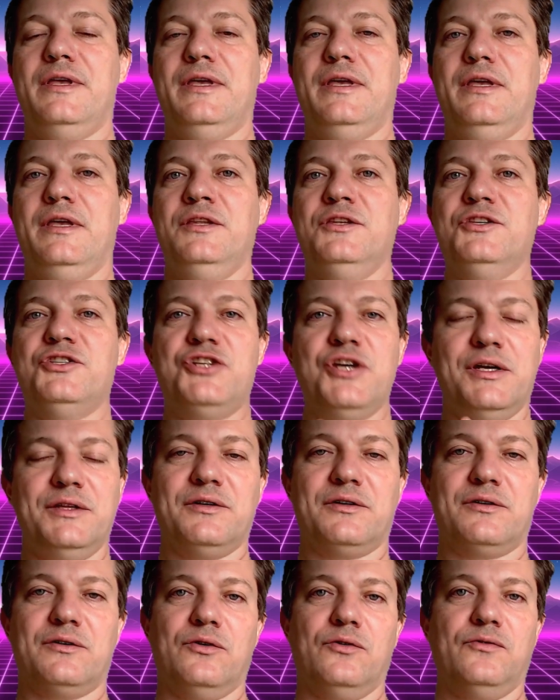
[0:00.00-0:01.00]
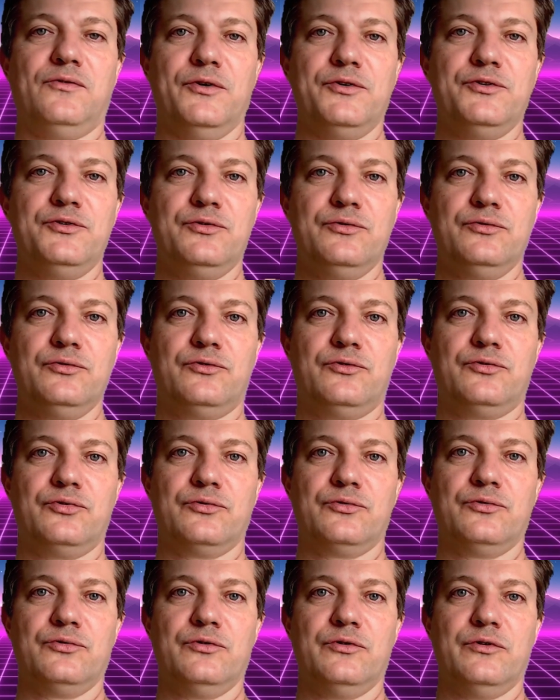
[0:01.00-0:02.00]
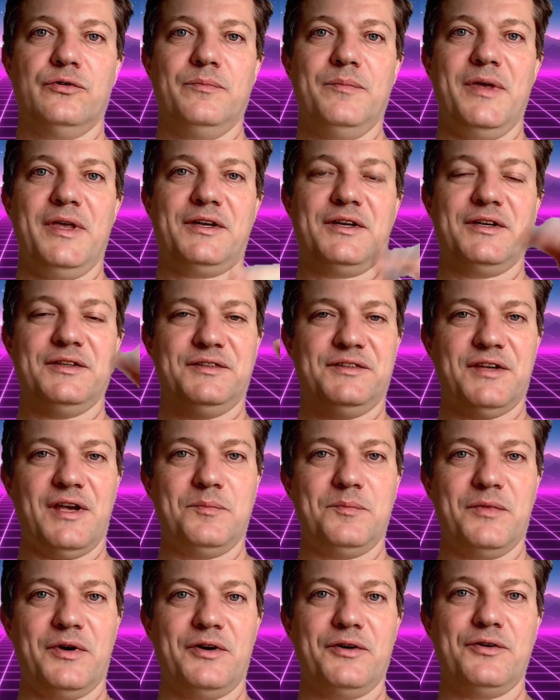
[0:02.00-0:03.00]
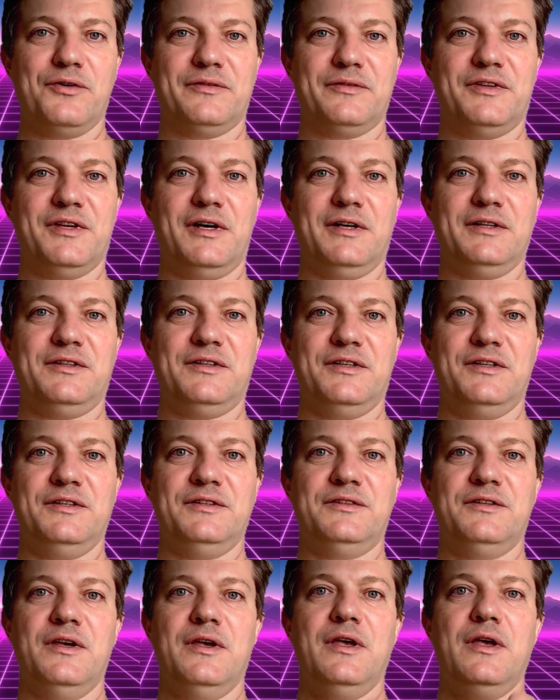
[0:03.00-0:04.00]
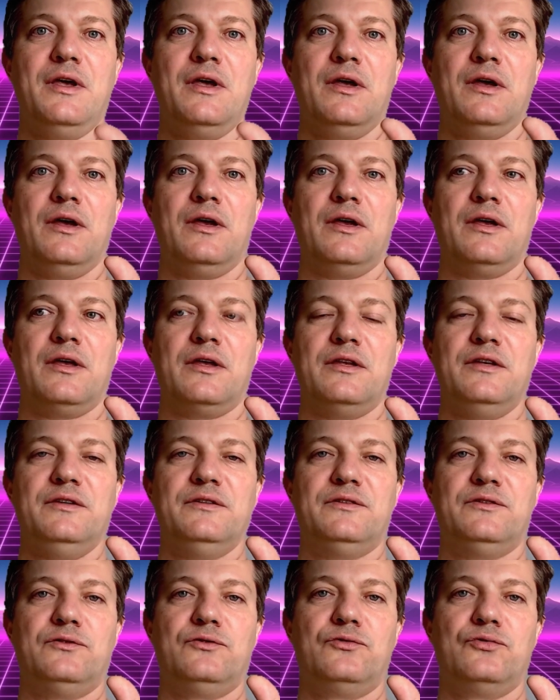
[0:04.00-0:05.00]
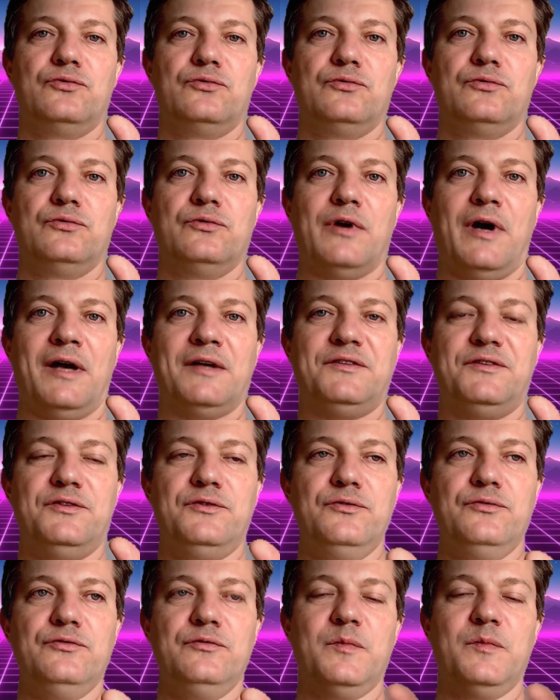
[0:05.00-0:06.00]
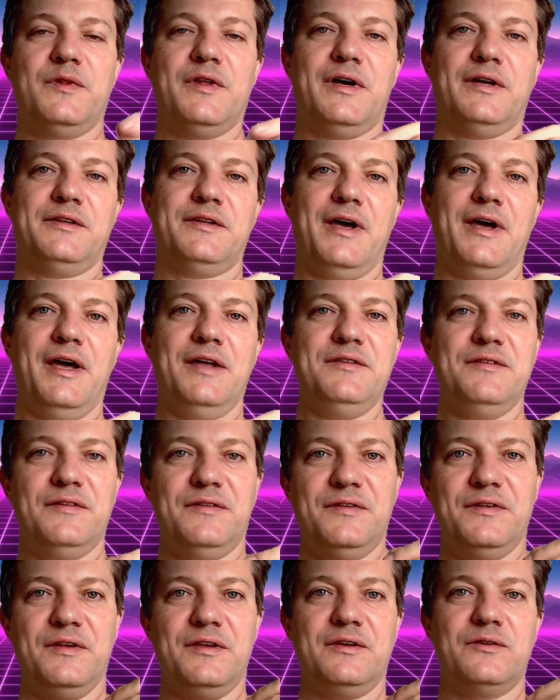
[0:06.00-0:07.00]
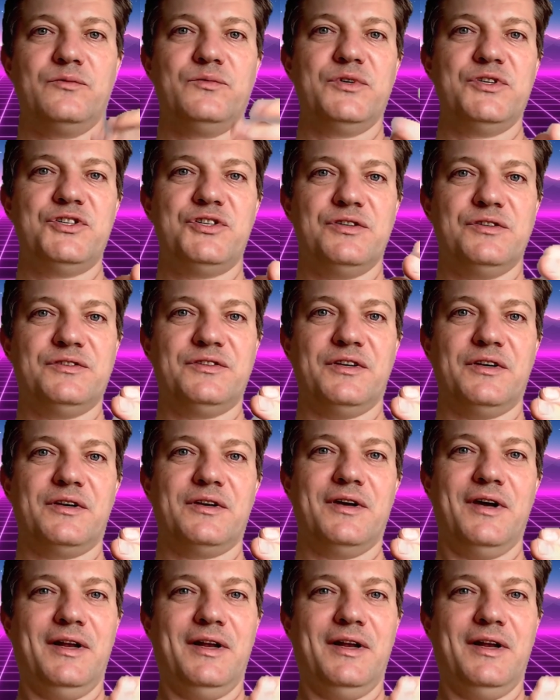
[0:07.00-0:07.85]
in general, for you to make a summary of that is to assume that anything which is a